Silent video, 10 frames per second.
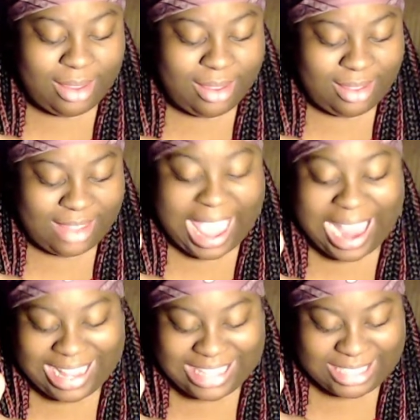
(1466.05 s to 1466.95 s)
and
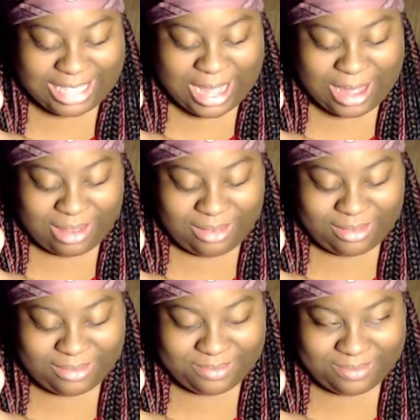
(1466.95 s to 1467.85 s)
his love.
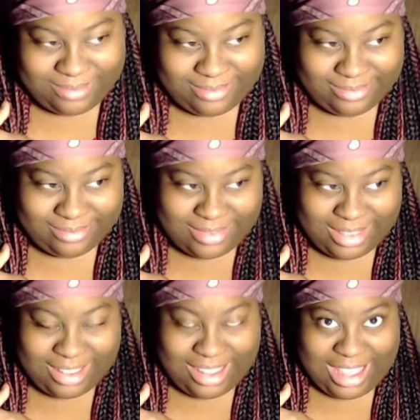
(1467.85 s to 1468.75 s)

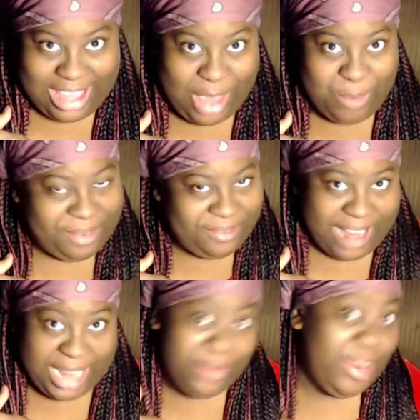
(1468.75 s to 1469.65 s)
He would
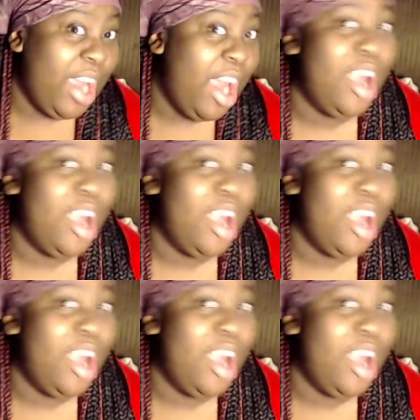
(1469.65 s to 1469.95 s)
follow her.